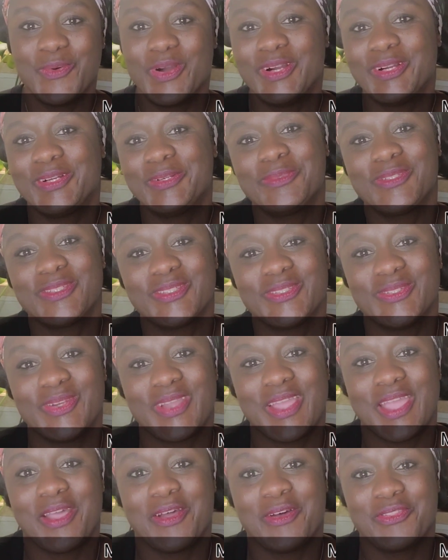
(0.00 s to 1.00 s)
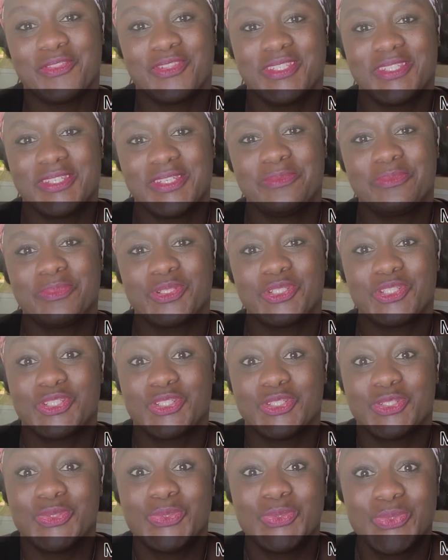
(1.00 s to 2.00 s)
Welcome to Health Tip
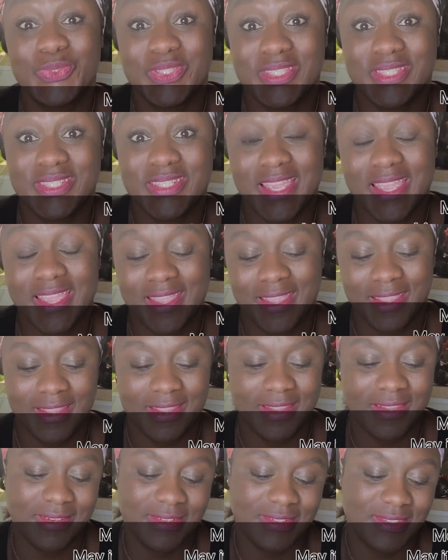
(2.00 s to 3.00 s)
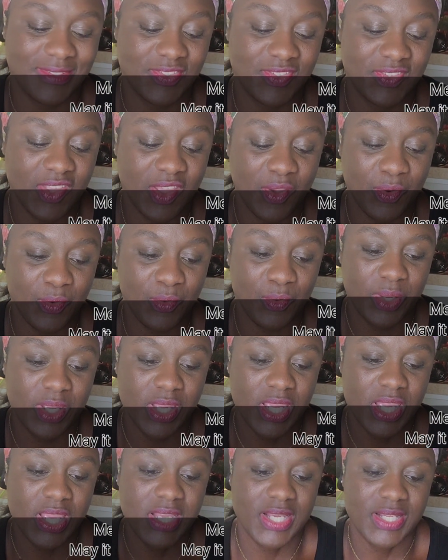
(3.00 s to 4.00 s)
Tuesday. So,
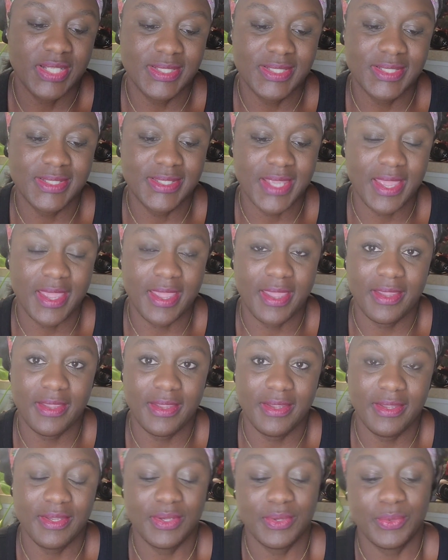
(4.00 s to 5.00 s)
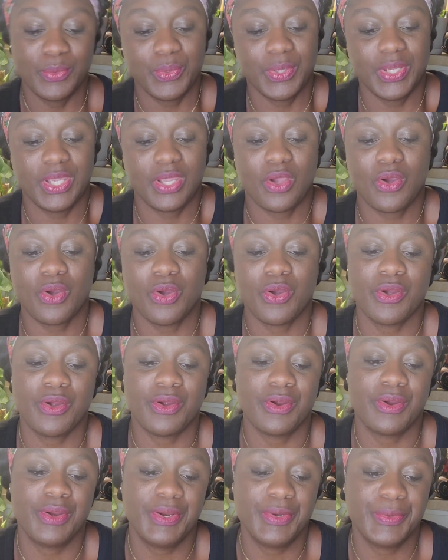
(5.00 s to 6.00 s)
today we
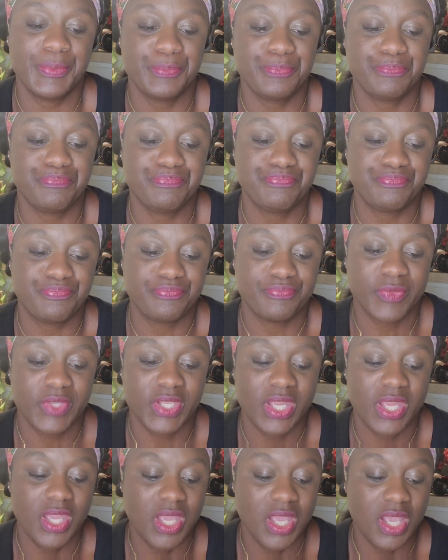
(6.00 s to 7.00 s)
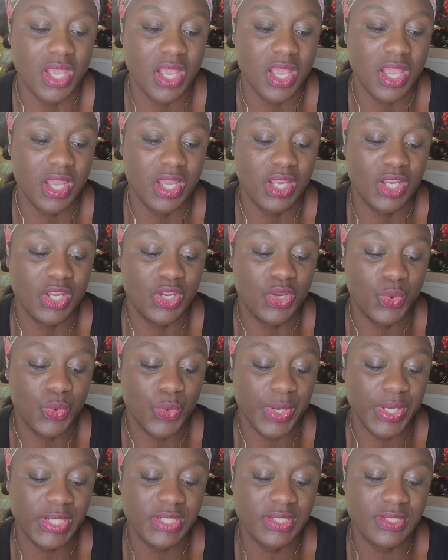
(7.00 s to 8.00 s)
are
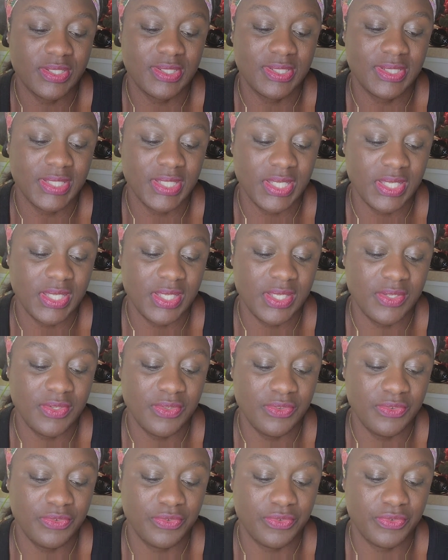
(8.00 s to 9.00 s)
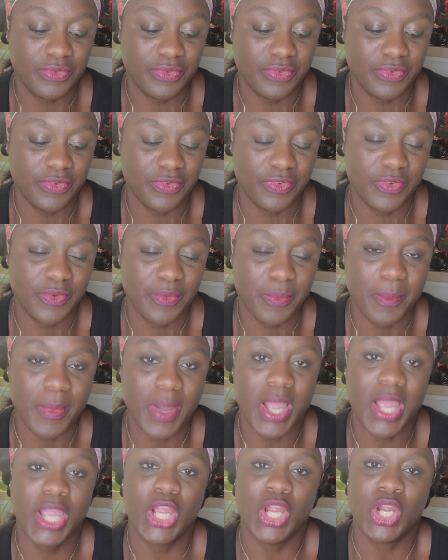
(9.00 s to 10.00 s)
going to leave
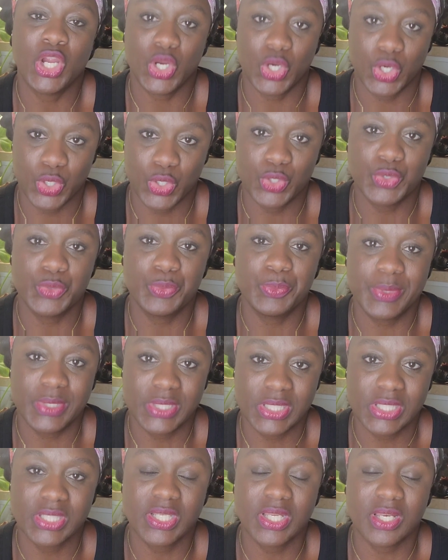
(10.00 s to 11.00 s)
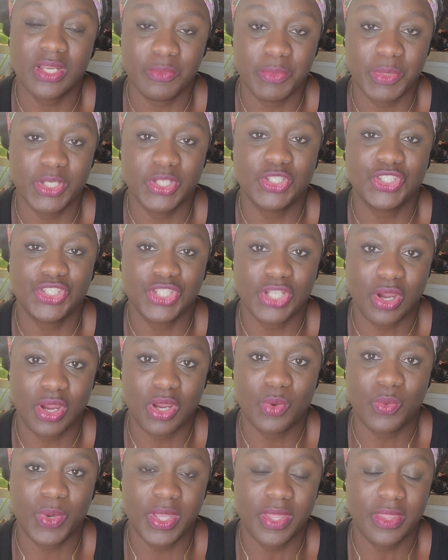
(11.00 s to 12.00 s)
my herbs that I've been
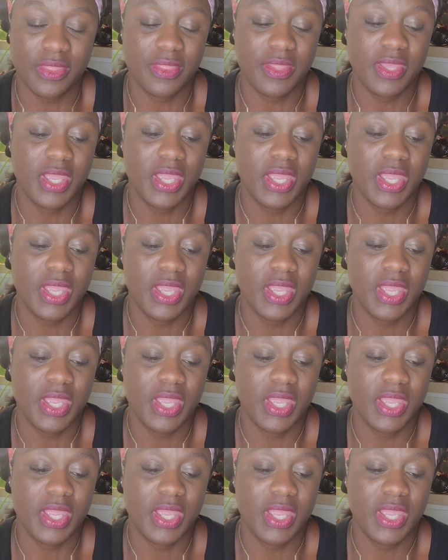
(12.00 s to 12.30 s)
sharing with,